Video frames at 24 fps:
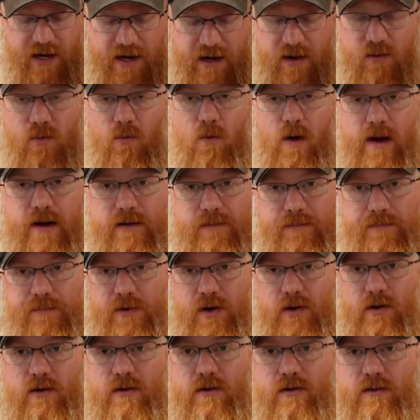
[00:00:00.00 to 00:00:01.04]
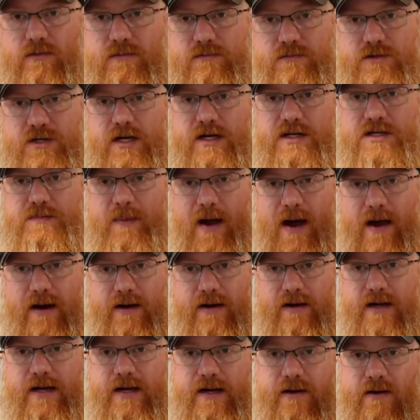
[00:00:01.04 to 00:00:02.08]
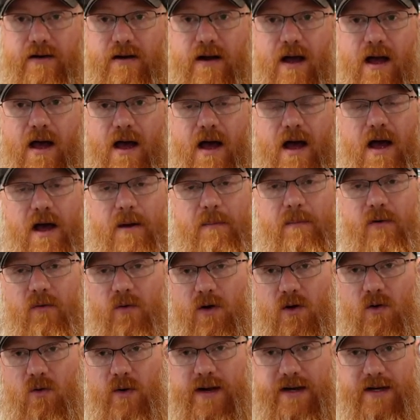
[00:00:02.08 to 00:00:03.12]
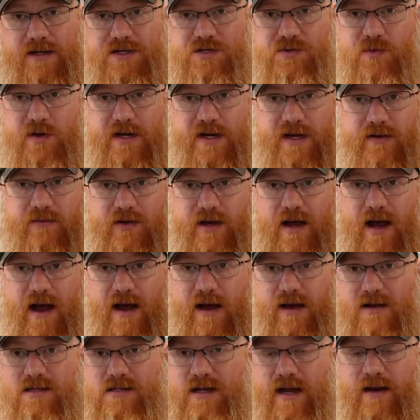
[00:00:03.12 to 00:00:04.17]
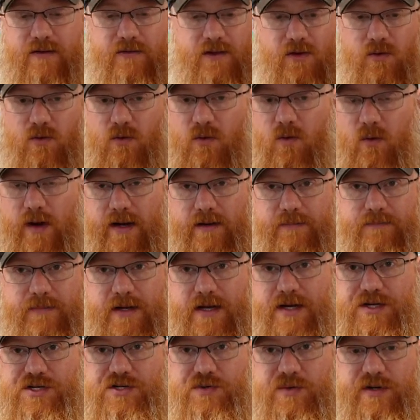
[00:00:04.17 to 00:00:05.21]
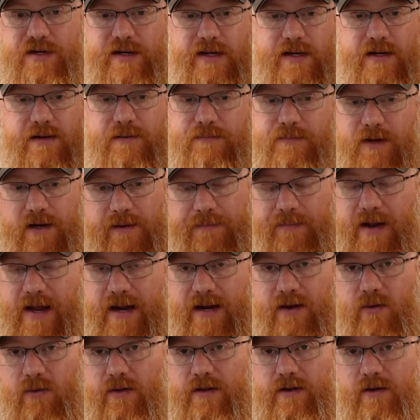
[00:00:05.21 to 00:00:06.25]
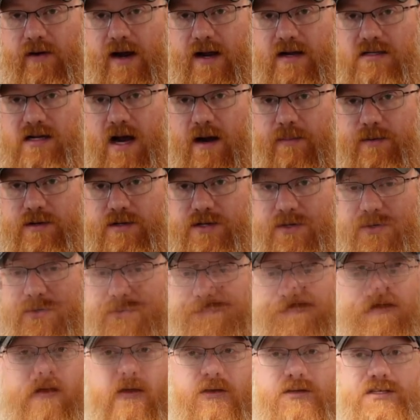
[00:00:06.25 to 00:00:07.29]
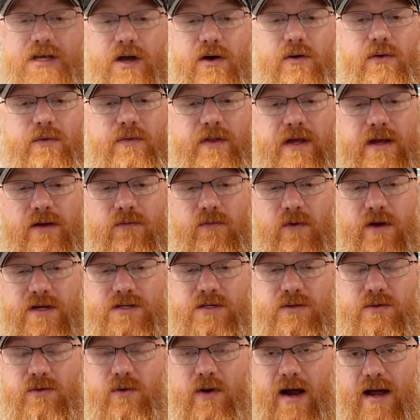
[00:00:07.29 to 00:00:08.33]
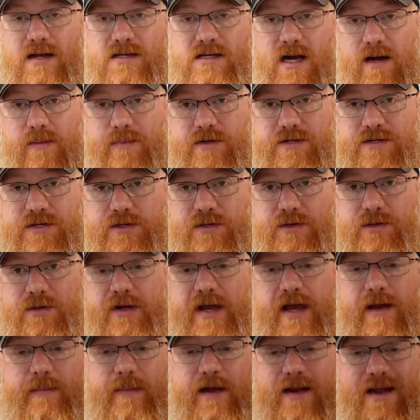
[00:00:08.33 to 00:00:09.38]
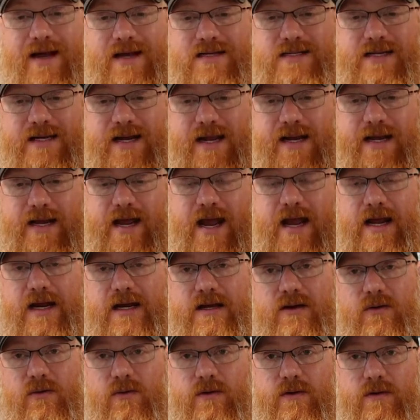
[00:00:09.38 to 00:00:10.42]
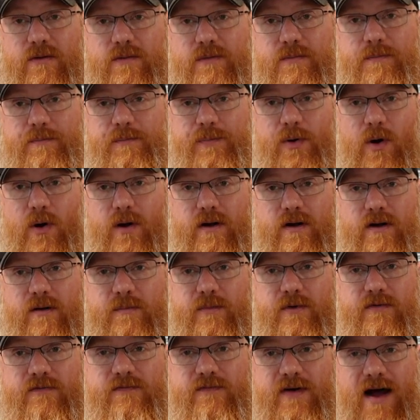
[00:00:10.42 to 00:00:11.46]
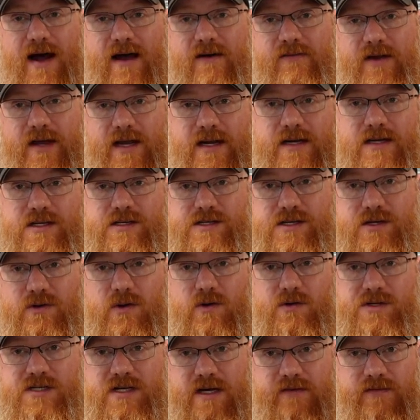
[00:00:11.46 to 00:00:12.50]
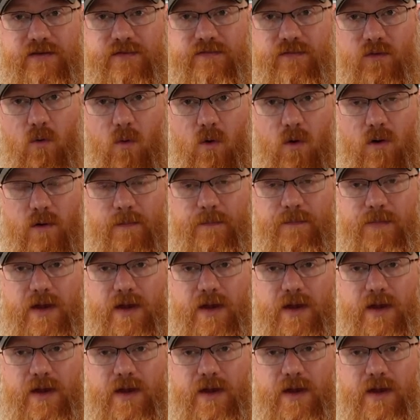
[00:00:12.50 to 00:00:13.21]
kind of what all transpired here, but real quick I just want to give you guys kind of a little quick history update on the Grasshopper 2. So the original Grasshopper 2 came out in 1988 on part number 58074,